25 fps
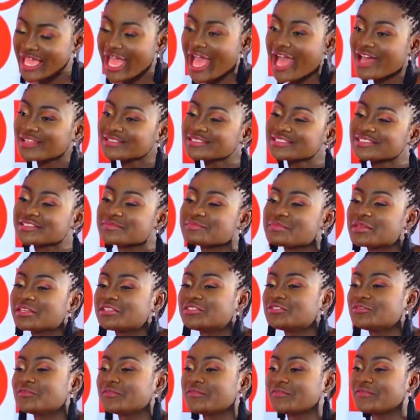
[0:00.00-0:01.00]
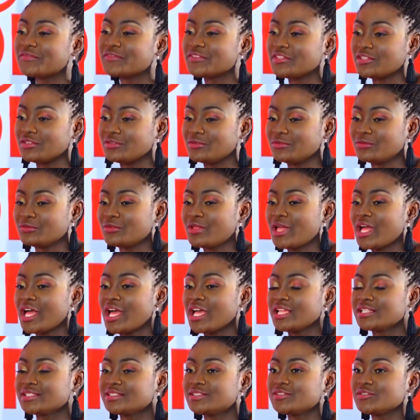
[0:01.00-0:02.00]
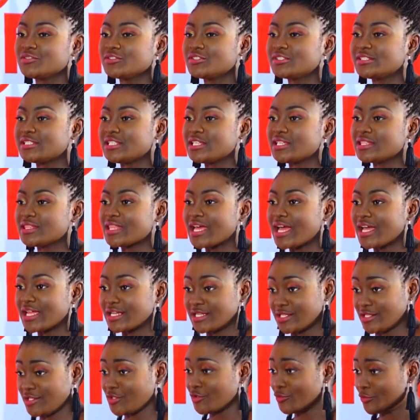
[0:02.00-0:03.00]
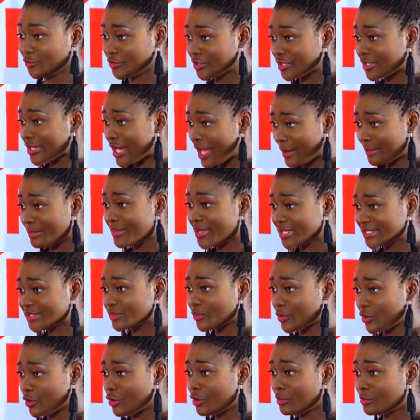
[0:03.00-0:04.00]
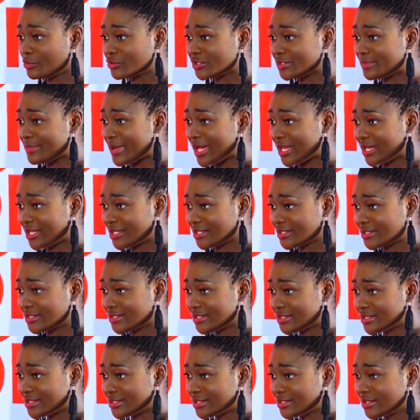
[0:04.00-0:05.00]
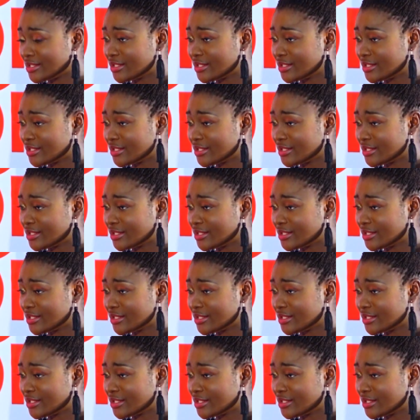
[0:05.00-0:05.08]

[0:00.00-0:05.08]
How did it make you feel to see that, you know, the numbers were almost balanced?